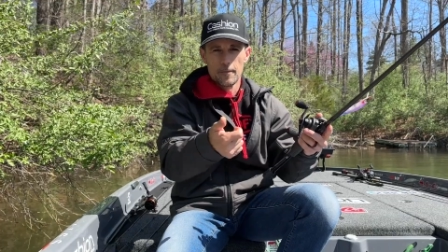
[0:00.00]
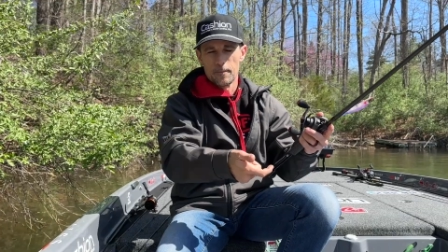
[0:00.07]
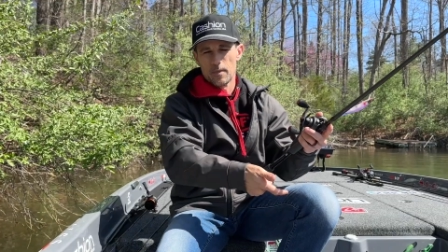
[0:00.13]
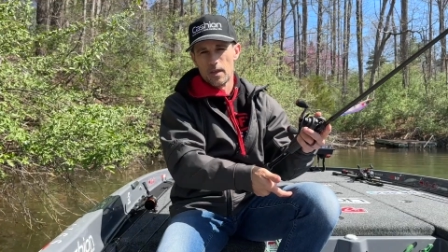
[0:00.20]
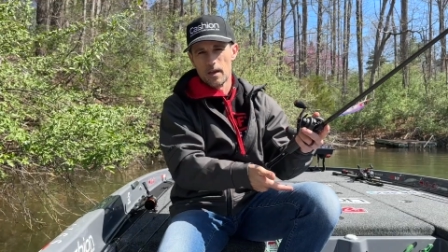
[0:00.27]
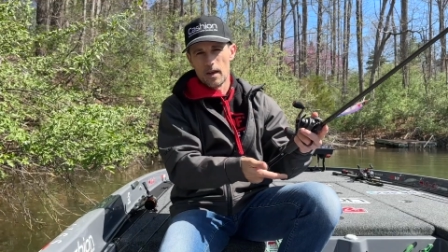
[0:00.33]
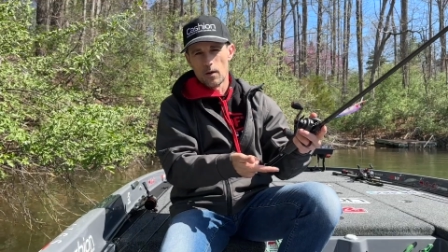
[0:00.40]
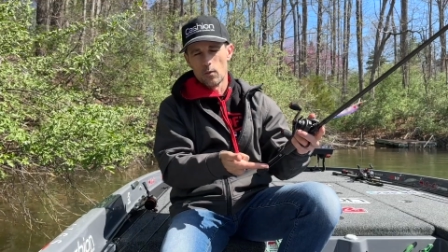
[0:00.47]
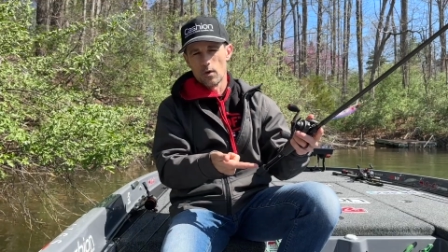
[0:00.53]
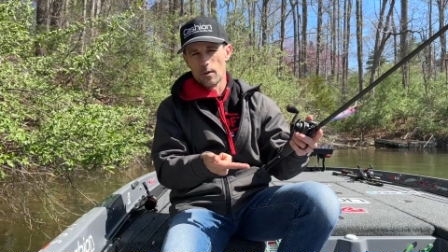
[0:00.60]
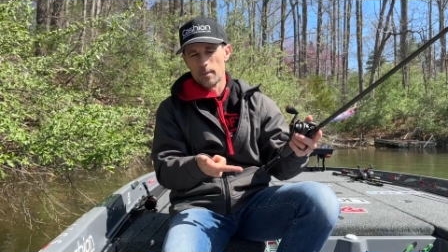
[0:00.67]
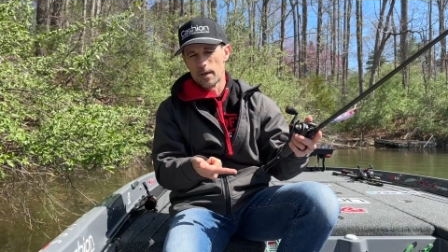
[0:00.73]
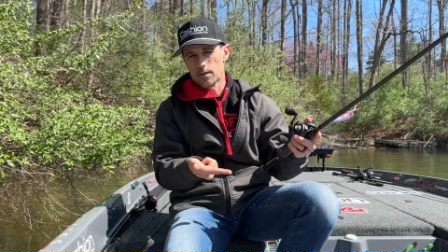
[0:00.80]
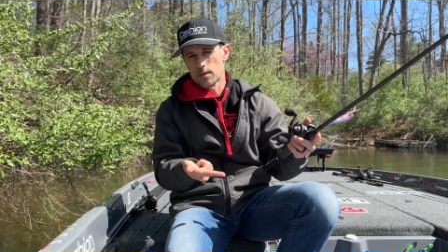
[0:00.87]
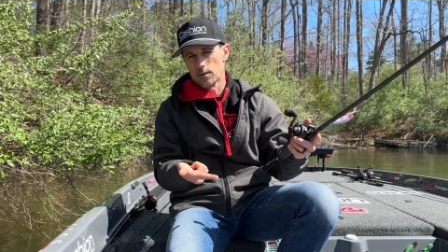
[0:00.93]
and I want to
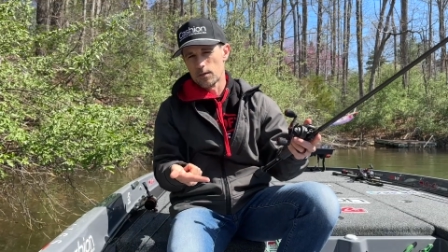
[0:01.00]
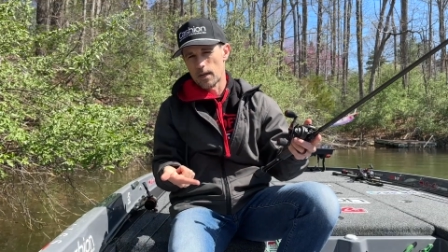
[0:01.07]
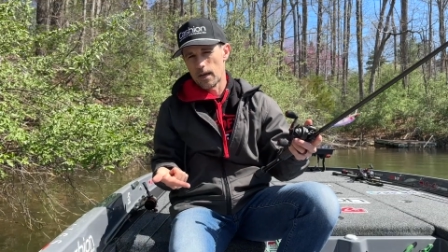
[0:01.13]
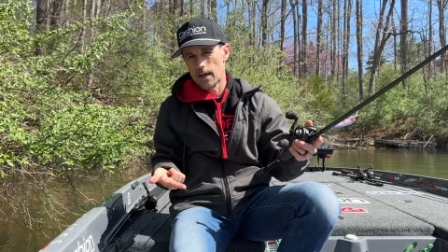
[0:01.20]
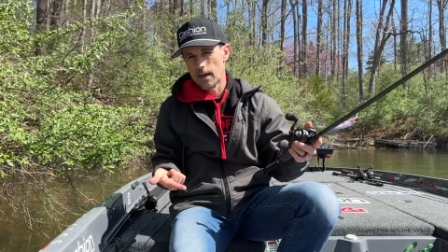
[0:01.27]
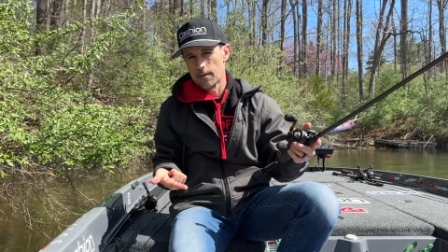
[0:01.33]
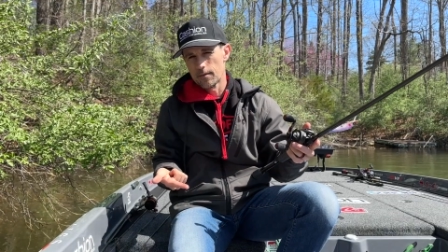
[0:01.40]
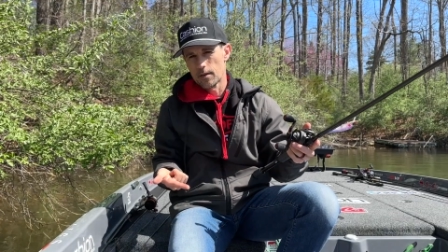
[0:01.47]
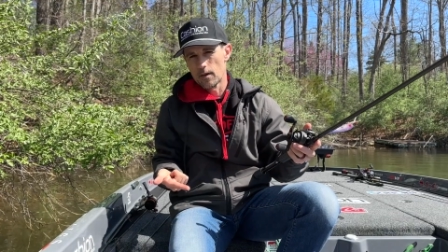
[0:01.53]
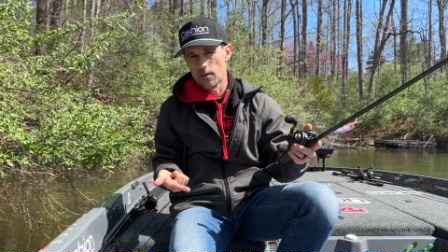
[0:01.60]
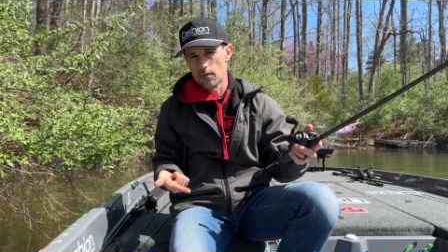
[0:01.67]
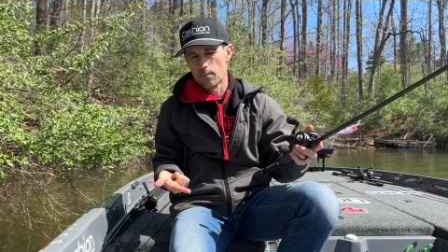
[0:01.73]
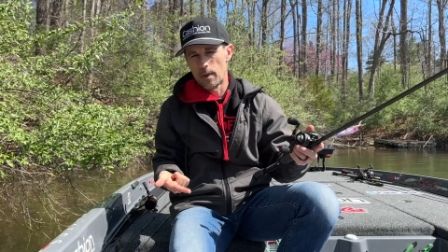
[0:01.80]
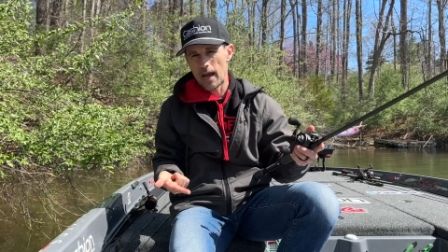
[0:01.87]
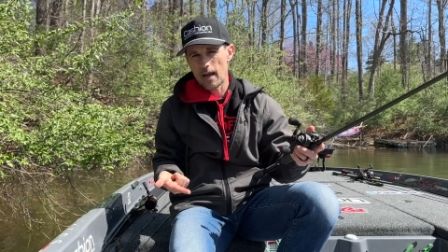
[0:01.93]
make sure that I have
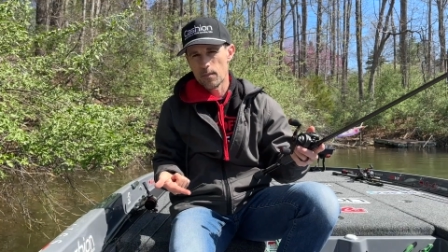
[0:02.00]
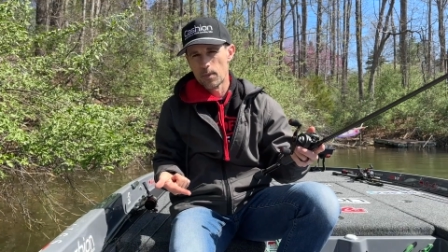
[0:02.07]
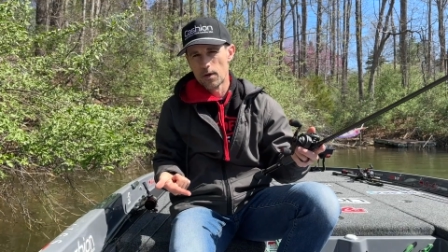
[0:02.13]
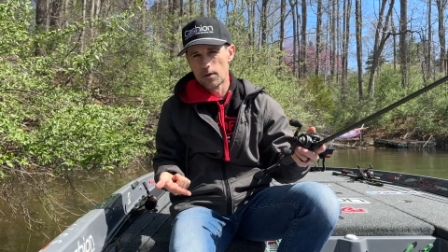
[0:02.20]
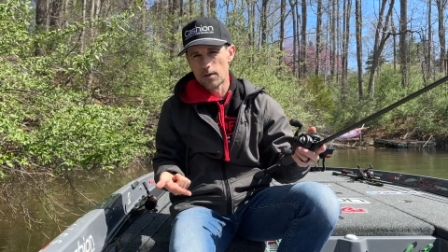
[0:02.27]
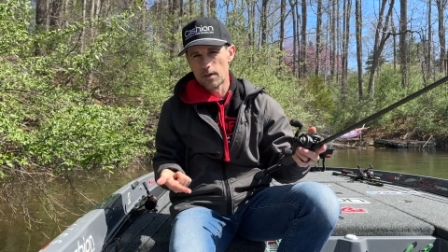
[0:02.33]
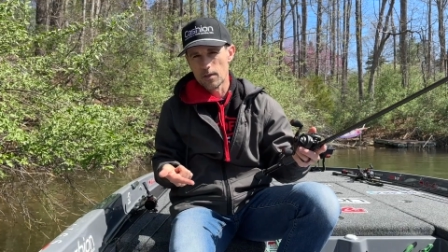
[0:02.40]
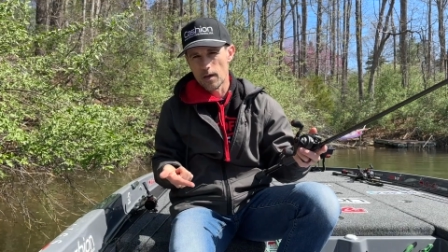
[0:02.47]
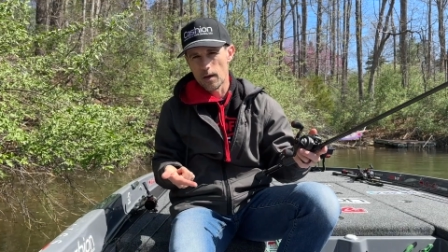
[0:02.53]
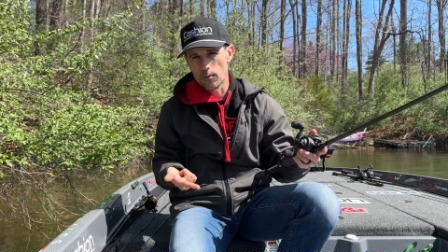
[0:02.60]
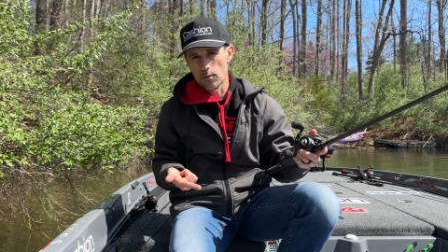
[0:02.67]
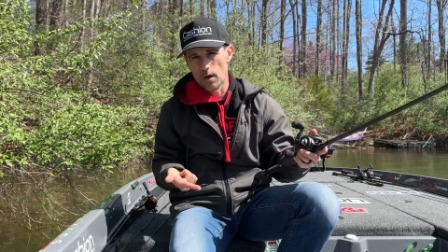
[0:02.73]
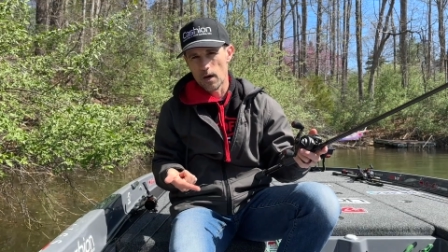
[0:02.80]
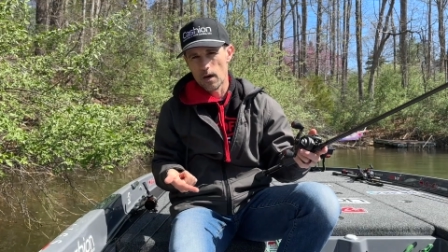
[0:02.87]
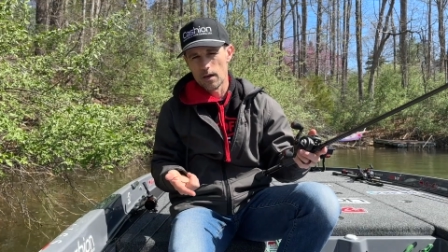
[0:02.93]
enough backbone in that
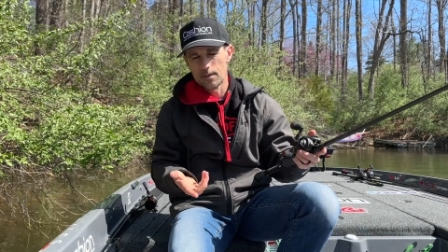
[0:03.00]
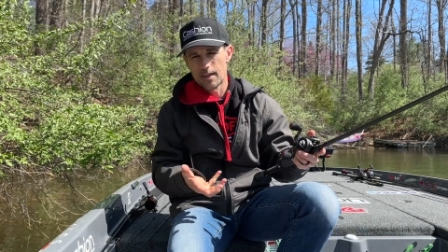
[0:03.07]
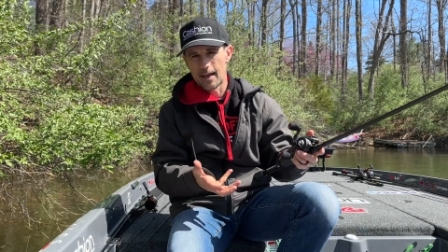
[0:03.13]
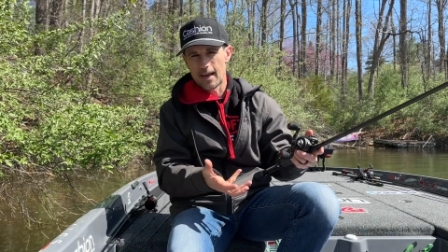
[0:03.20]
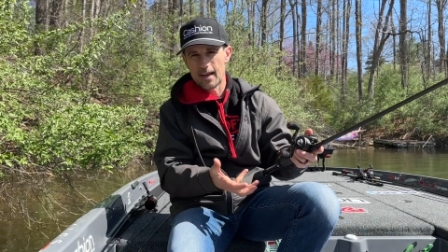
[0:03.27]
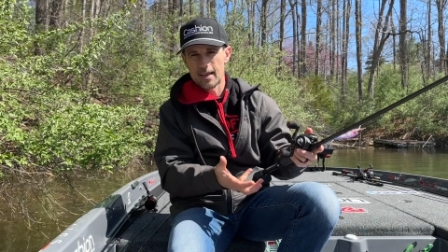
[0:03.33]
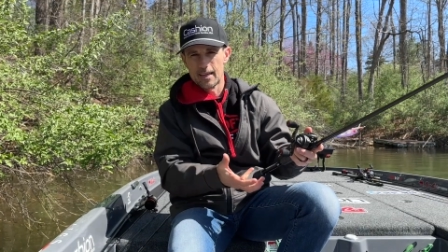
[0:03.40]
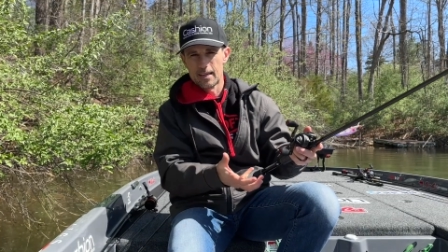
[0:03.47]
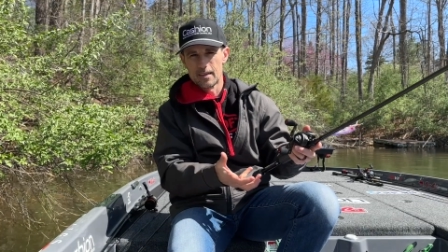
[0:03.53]
rod that I